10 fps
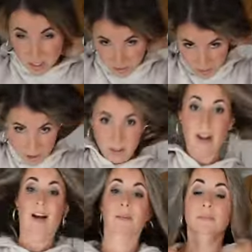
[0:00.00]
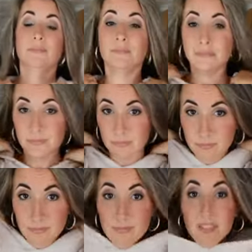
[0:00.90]
cloud um,
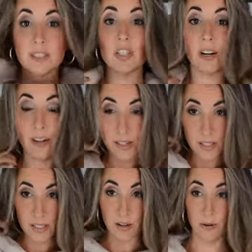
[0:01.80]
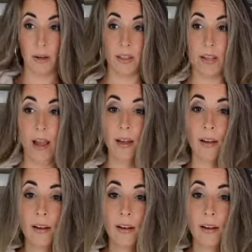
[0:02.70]
joggers to go with. Okay.